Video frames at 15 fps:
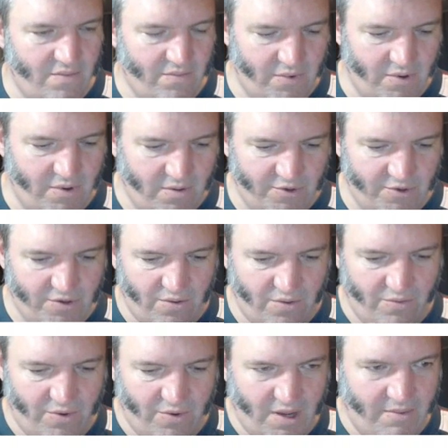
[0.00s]
I'm sure
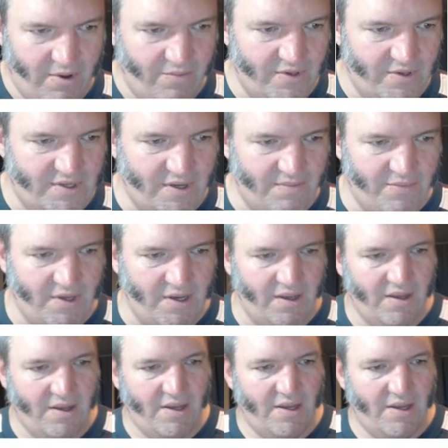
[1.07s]
we'll come up with something.